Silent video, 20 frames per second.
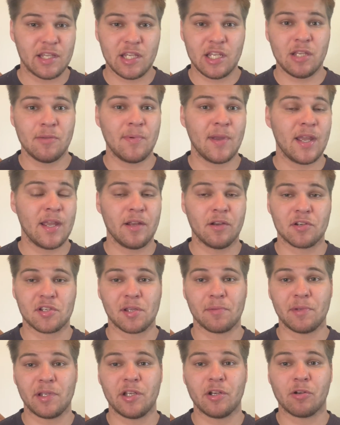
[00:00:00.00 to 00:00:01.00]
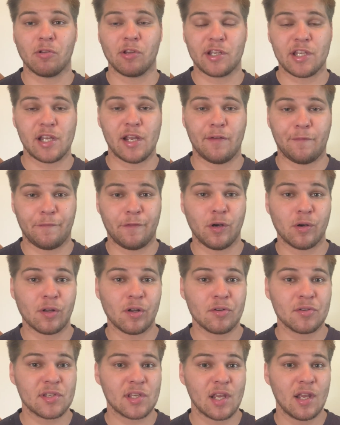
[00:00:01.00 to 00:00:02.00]
eBay or something, you're looking at
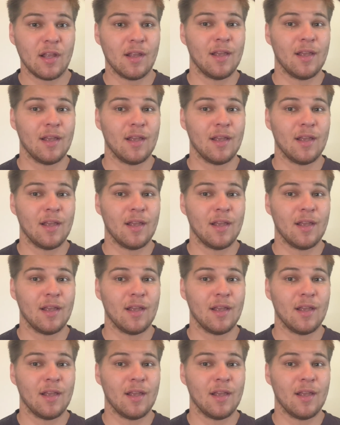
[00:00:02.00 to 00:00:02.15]
photos,